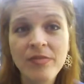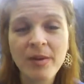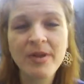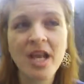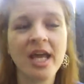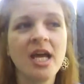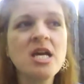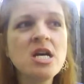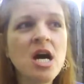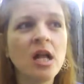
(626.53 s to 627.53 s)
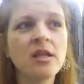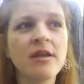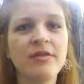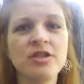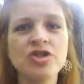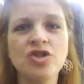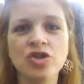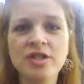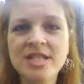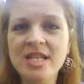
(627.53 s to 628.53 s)
I mean, like a lot of
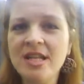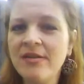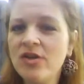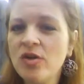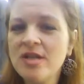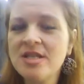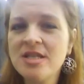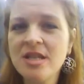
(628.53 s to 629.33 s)
uncertainty that I've noticed